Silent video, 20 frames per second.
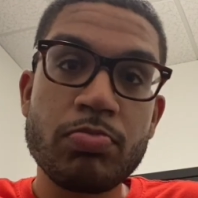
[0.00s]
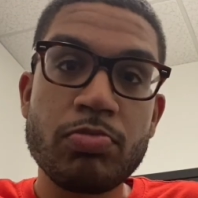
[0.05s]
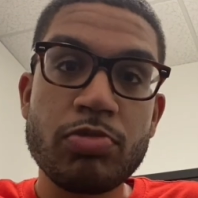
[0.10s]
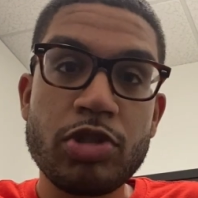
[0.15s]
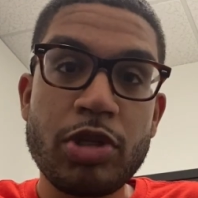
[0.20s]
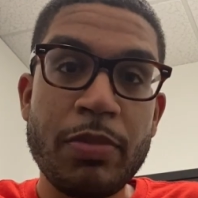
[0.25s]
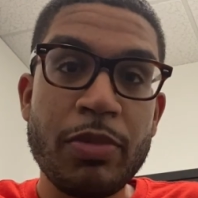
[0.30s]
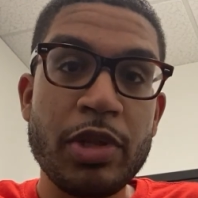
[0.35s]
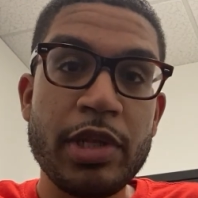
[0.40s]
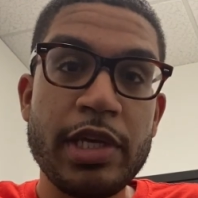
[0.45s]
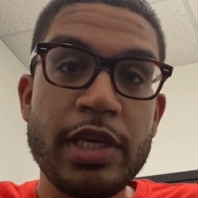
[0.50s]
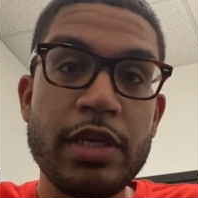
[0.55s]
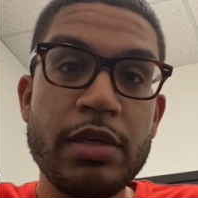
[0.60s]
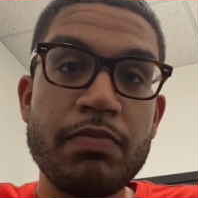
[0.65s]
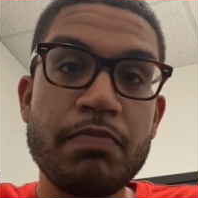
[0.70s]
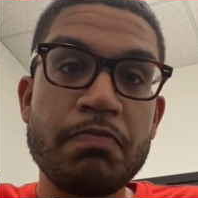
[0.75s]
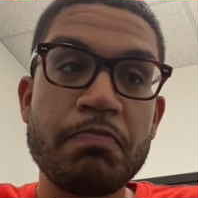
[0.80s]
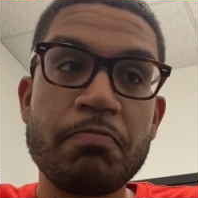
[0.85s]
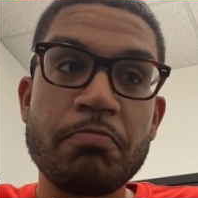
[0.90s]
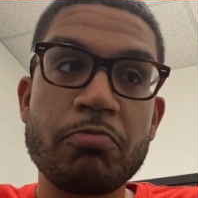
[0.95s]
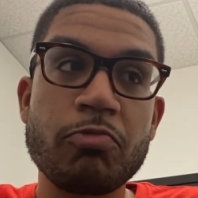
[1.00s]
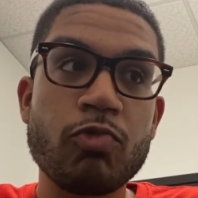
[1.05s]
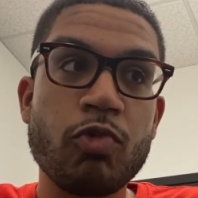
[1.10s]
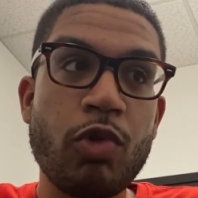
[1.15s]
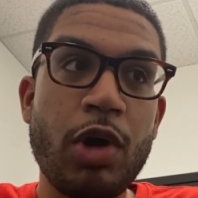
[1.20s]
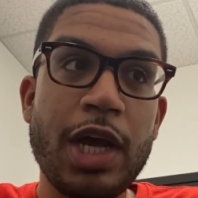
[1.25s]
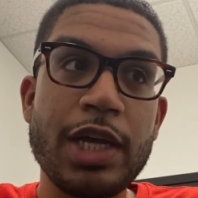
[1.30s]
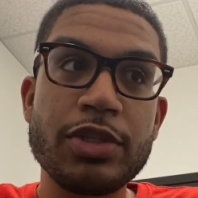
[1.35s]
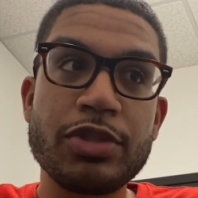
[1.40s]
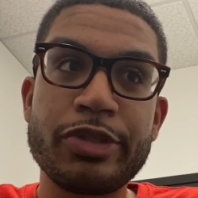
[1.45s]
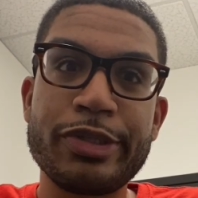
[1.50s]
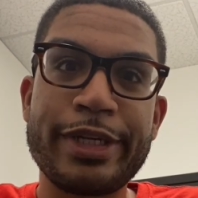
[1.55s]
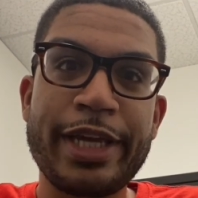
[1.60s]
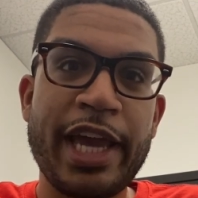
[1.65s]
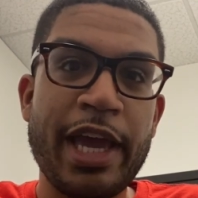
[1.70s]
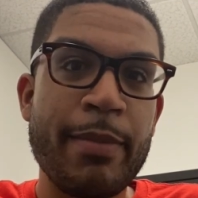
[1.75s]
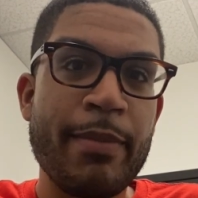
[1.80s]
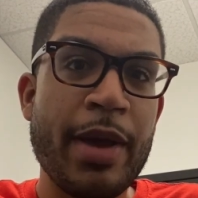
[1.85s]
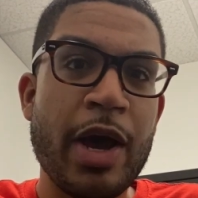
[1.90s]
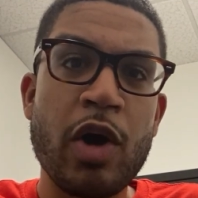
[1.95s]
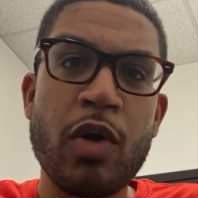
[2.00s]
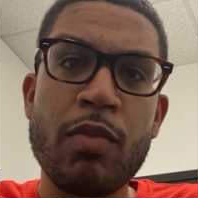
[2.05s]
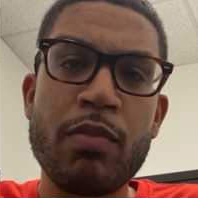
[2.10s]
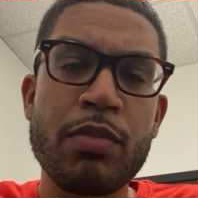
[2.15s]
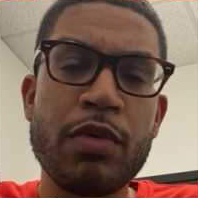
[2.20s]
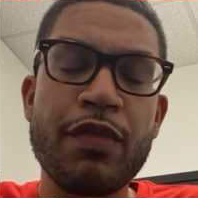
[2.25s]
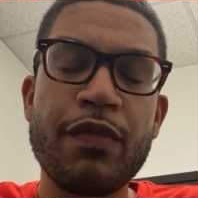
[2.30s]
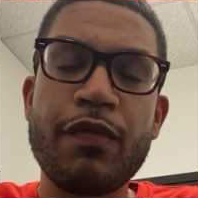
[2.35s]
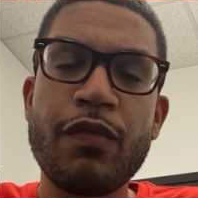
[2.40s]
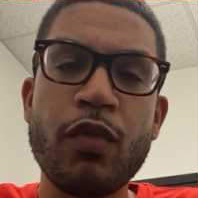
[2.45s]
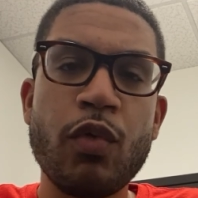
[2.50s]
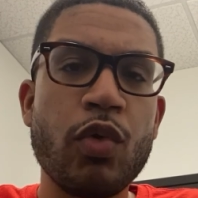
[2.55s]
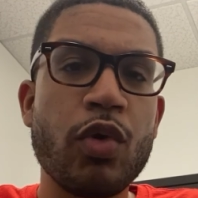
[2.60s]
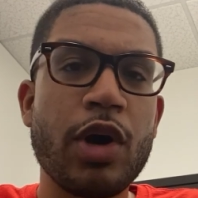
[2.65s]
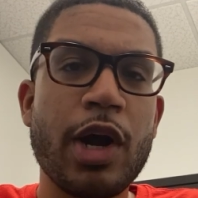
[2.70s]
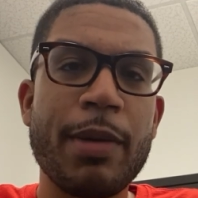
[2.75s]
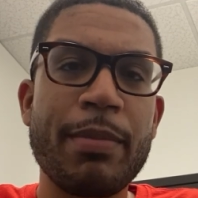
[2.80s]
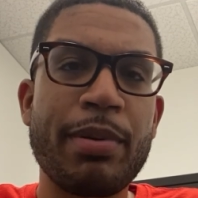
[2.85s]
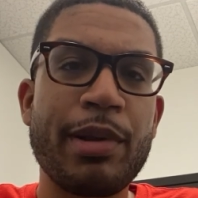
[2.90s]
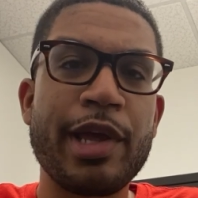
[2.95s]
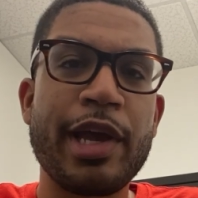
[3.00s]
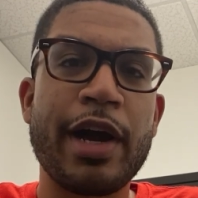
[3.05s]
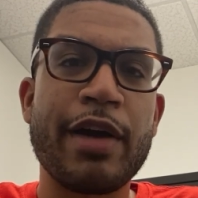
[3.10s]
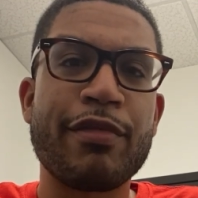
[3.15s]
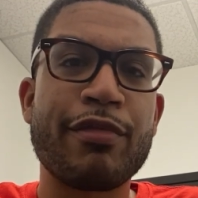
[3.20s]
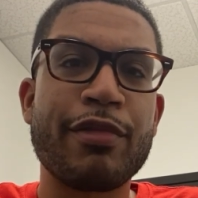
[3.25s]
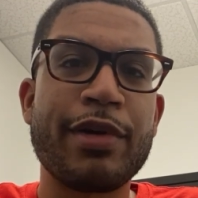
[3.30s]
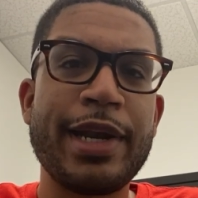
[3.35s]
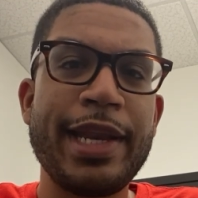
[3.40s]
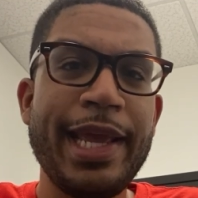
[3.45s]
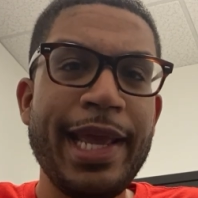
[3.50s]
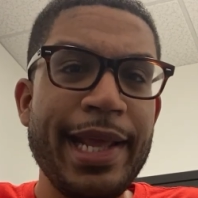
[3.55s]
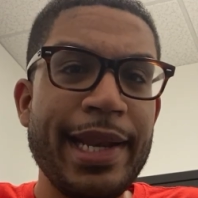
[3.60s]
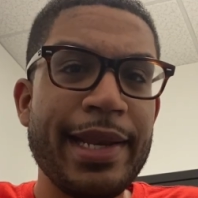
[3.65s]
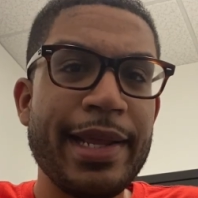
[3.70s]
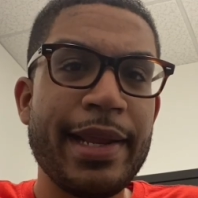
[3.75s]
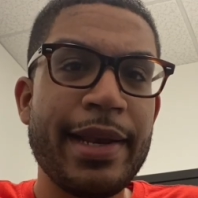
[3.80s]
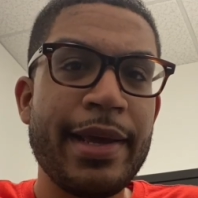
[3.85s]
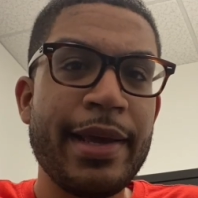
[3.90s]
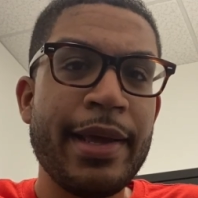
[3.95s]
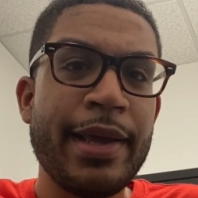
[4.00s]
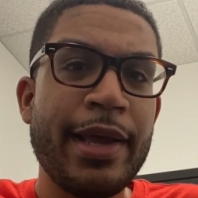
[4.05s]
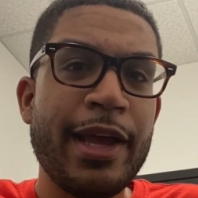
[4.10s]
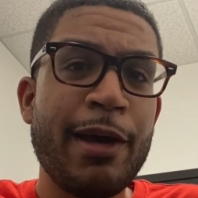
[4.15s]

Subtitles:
Summer League roster came out before our playoff run ended,